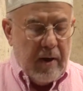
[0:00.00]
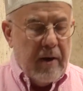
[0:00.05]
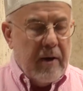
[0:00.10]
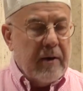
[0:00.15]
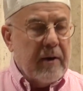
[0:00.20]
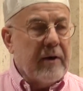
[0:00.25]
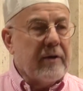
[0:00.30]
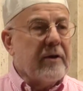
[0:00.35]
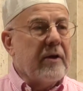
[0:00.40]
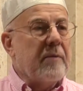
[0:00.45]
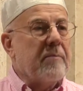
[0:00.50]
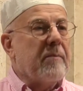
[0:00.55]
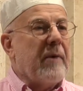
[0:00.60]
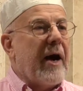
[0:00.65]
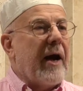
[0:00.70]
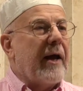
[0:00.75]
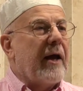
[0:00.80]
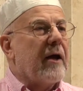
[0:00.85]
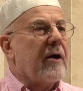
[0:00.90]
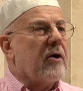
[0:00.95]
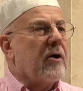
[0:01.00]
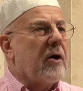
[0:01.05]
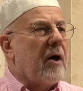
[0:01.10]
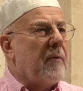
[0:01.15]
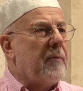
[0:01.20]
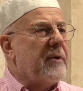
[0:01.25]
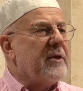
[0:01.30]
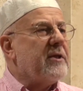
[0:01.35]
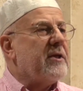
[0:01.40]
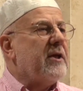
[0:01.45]
written by a
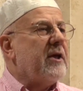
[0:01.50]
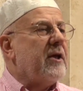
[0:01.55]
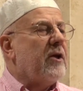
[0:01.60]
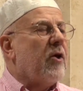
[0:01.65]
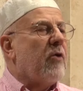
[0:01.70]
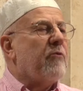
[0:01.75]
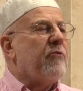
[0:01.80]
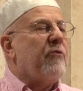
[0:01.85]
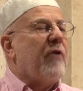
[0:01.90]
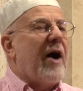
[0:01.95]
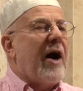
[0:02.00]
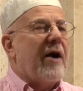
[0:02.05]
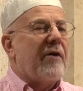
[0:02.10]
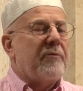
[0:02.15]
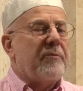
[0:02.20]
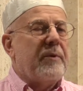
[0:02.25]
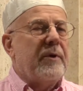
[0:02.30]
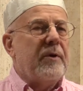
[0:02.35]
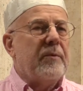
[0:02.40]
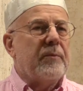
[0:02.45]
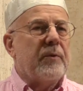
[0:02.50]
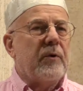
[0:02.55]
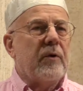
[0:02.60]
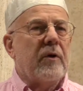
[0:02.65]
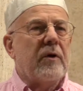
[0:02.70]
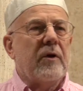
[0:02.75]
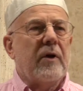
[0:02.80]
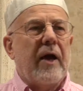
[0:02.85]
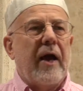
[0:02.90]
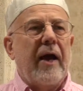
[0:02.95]
committee of five
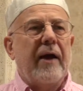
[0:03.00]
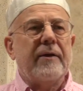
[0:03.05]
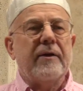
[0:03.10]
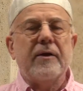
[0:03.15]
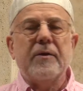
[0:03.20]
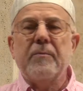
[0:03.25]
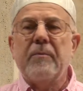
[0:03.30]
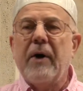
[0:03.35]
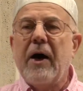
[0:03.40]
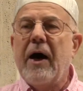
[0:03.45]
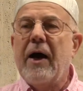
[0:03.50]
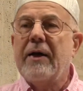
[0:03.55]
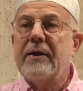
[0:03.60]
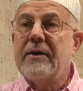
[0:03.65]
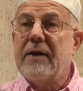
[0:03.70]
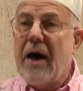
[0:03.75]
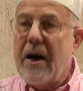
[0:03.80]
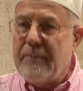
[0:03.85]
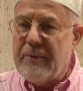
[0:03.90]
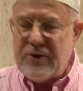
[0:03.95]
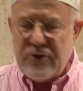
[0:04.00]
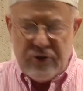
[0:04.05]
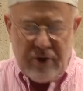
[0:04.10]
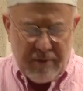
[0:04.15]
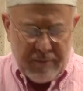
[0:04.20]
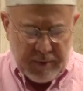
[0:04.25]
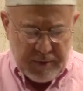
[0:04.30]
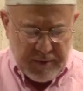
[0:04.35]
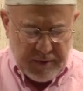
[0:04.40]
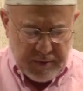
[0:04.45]
people headed by Thomas
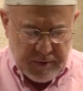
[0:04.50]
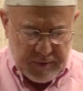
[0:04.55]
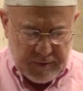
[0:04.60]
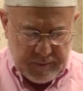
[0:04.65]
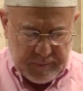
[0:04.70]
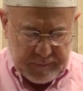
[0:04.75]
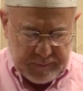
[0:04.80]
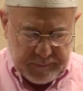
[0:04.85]
Jefferson.